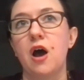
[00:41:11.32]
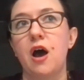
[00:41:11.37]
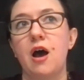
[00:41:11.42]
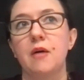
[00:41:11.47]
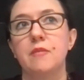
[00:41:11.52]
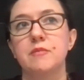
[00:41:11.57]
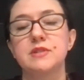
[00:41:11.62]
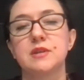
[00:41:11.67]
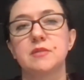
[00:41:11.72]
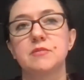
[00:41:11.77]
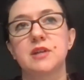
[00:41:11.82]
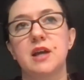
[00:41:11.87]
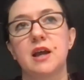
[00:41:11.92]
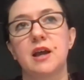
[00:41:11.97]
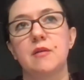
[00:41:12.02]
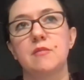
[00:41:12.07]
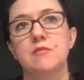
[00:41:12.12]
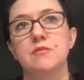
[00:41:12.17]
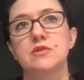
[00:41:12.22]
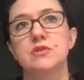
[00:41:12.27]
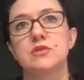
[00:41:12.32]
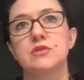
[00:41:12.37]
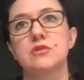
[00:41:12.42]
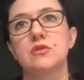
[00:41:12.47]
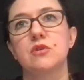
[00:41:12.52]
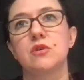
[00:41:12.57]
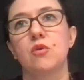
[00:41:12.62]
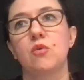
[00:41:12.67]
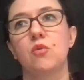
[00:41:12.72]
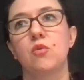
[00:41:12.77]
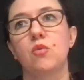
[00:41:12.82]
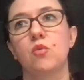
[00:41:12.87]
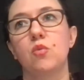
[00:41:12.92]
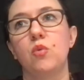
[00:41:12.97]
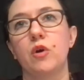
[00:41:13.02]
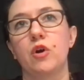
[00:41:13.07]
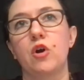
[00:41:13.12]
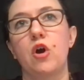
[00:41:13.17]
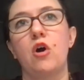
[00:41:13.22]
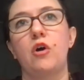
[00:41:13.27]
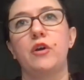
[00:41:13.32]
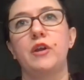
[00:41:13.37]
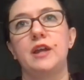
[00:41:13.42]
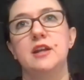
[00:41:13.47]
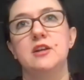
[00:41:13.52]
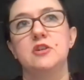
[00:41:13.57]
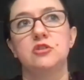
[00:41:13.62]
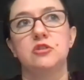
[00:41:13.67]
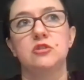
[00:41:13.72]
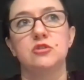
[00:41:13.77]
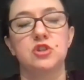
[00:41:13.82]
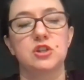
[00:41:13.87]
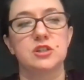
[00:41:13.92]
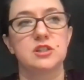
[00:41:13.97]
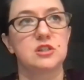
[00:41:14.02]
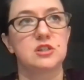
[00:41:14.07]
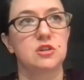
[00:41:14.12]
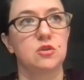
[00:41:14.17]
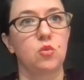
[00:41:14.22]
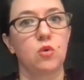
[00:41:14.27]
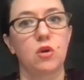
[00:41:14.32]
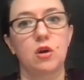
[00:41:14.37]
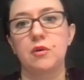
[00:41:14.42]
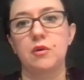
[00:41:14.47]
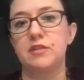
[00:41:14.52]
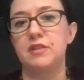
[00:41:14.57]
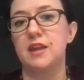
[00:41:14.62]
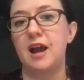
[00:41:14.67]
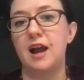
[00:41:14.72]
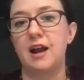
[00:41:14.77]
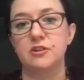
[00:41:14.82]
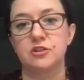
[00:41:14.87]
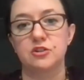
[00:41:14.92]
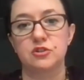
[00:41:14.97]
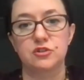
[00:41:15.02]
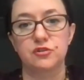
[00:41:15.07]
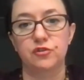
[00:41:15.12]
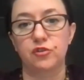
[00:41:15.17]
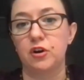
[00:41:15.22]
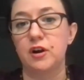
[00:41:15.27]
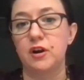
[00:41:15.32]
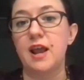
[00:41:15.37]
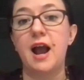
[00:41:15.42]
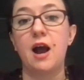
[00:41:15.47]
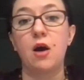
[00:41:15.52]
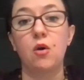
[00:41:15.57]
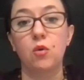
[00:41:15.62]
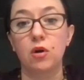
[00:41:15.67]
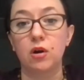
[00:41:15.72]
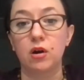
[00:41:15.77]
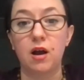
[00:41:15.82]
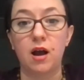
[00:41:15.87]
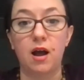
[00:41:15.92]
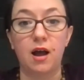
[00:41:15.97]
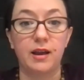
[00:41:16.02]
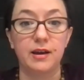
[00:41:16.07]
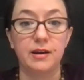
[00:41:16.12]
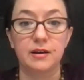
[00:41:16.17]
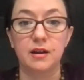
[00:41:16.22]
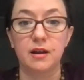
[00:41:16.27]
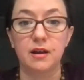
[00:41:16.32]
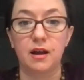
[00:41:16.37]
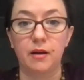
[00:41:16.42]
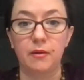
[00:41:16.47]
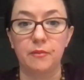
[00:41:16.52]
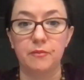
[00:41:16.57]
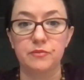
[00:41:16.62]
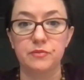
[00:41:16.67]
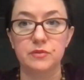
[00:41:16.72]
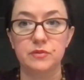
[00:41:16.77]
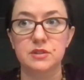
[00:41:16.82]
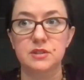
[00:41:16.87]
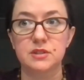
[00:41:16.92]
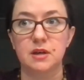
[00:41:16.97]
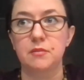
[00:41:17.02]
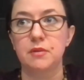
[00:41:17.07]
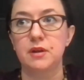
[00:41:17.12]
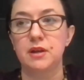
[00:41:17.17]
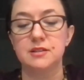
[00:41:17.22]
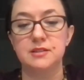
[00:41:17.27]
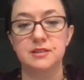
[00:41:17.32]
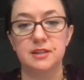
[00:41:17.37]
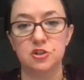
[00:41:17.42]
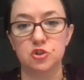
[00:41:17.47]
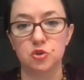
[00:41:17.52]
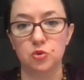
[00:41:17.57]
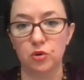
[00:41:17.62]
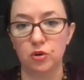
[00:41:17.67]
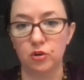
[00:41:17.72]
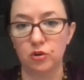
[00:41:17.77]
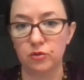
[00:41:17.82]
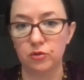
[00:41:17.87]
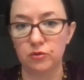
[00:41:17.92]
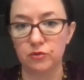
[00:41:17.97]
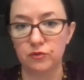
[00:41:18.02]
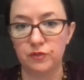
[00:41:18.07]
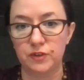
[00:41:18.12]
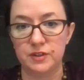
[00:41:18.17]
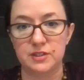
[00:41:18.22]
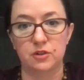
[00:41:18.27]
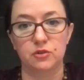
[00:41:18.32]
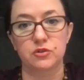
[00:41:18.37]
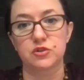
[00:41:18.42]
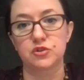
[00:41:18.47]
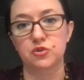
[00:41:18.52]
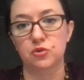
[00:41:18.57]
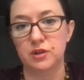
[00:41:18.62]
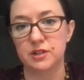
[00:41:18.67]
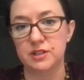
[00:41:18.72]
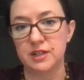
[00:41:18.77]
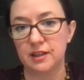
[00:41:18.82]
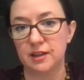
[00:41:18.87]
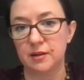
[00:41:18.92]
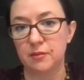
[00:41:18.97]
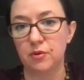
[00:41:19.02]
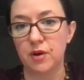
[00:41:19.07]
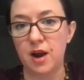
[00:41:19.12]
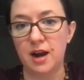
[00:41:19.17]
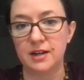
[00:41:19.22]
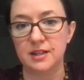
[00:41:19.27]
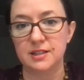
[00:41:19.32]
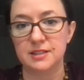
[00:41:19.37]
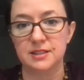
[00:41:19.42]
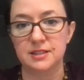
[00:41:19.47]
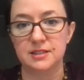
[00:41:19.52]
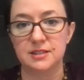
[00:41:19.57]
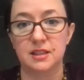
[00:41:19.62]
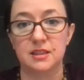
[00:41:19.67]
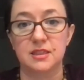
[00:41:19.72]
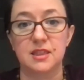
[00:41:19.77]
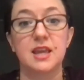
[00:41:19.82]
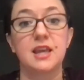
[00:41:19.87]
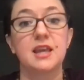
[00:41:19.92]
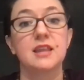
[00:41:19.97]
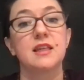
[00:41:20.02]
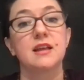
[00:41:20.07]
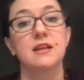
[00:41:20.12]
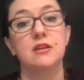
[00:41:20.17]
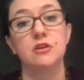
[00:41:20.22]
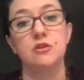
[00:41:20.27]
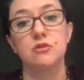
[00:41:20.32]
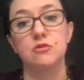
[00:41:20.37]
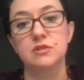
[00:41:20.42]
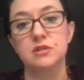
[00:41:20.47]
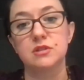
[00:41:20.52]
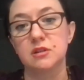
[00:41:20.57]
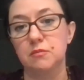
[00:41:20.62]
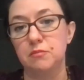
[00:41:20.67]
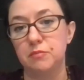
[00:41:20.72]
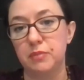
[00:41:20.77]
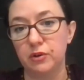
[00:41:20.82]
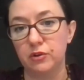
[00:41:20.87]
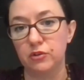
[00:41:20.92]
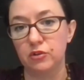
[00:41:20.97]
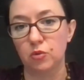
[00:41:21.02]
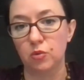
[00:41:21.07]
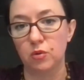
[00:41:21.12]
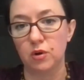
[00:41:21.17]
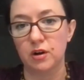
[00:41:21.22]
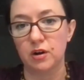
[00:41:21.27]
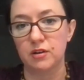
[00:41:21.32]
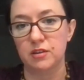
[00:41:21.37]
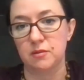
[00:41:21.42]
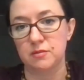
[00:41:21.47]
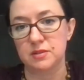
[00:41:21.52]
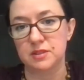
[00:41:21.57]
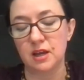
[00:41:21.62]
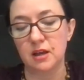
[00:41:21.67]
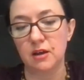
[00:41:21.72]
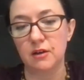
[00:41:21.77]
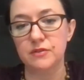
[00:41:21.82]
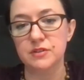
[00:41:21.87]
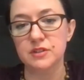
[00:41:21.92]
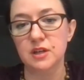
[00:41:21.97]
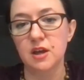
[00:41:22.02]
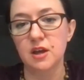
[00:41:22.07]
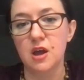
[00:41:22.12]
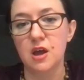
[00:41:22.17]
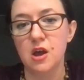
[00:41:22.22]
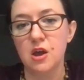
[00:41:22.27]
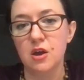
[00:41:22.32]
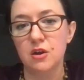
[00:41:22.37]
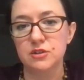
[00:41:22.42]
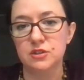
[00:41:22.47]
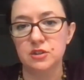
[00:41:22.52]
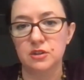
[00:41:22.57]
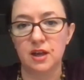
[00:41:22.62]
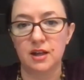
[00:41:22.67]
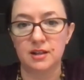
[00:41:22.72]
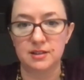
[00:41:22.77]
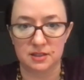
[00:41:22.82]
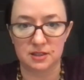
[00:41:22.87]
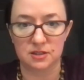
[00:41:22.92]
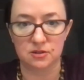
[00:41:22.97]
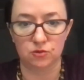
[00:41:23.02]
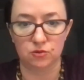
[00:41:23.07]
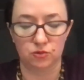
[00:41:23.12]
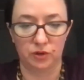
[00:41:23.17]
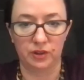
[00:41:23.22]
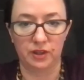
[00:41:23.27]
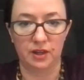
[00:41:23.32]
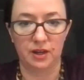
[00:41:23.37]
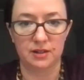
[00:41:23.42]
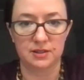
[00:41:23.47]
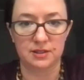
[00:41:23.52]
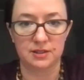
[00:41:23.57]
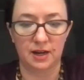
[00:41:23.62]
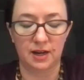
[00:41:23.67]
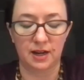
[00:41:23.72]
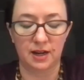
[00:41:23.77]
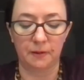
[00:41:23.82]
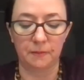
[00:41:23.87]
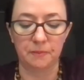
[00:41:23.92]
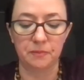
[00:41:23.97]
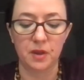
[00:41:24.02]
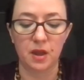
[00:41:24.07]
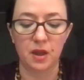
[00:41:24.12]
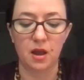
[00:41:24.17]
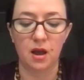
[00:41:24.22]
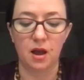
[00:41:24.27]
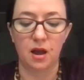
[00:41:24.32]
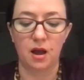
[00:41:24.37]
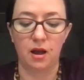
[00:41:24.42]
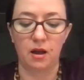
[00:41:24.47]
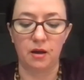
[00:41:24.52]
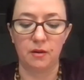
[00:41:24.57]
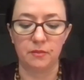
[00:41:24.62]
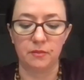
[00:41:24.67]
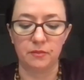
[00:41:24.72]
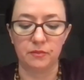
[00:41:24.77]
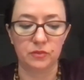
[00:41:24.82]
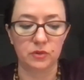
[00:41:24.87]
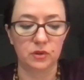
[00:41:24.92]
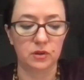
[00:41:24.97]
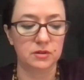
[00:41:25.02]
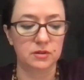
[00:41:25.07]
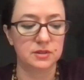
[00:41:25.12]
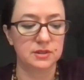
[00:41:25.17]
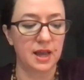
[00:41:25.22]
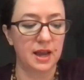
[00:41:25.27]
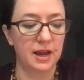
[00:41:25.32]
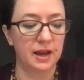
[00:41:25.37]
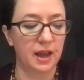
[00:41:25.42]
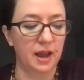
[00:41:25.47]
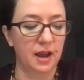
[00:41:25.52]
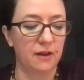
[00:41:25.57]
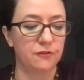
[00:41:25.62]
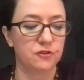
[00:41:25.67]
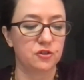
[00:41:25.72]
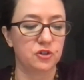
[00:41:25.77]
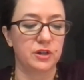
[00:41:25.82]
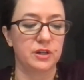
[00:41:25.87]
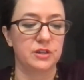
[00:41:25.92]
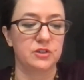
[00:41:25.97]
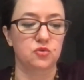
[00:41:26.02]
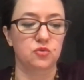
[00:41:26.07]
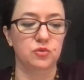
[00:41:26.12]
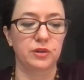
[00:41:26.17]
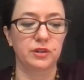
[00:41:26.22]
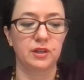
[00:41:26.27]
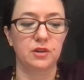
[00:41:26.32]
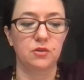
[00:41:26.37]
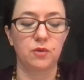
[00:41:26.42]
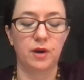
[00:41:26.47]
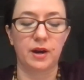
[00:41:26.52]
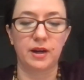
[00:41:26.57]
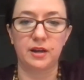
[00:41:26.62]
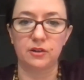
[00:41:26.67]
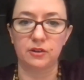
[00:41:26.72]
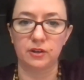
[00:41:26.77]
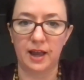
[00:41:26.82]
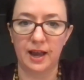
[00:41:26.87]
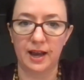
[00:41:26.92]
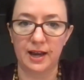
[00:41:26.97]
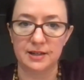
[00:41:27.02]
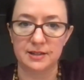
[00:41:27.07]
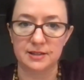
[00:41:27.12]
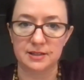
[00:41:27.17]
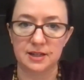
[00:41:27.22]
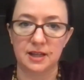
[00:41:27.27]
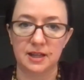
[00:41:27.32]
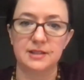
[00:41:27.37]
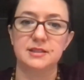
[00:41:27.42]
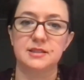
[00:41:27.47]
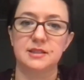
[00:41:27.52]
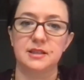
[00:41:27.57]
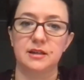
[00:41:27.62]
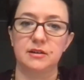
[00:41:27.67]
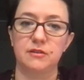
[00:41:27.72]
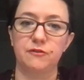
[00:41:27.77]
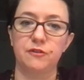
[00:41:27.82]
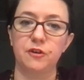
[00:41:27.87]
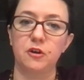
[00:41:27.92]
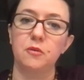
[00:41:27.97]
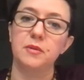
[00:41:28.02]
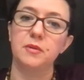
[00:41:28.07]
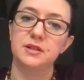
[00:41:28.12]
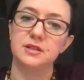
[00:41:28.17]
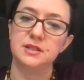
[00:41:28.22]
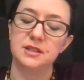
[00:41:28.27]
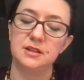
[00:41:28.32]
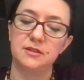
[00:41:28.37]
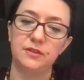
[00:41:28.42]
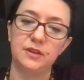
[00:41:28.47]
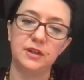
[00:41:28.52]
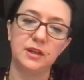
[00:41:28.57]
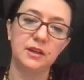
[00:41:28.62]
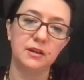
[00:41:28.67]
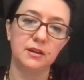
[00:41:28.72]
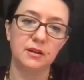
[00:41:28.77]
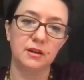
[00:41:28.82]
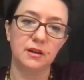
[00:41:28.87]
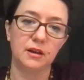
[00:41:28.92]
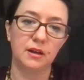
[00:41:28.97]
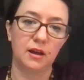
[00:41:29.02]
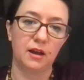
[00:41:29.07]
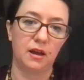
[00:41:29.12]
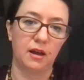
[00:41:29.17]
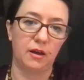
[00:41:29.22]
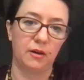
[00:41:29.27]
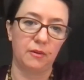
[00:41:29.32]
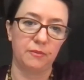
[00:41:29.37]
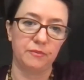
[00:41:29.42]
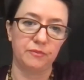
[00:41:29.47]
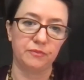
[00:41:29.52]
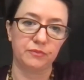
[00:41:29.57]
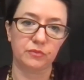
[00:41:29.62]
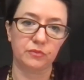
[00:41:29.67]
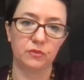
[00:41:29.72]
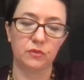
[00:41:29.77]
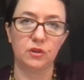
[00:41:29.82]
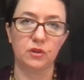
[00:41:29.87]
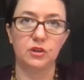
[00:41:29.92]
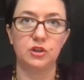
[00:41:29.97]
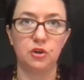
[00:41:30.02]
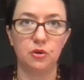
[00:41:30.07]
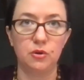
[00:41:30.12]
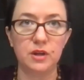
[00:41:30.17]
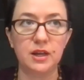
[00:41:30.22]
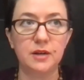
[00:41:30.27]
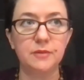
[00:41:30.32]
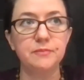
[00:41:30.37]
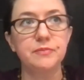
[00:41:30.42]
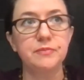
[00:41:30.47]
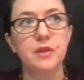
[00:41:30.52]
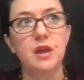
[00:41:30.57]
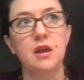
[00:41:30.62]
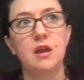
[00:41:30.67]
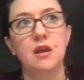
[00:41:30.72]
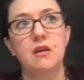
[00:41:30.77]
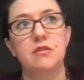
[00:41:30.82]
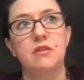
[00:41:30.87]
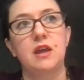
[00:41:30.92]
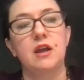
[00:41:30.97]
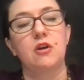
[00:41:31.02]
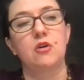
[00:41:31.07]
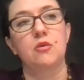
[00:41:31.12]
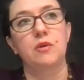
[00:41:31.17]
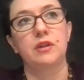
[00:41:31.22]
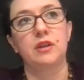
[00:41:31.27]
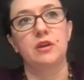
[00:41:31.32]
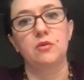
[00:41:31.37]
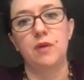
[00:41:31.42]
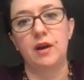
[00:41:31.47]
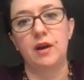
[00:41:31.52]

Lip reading: sometimes we're called in just to work with the actors for an hour on some consensual physical storytelling practices that they can then use to build the work themselves. So that's really exciting. SAG-AFTRA has really regularized, that's the film and TV union. They are really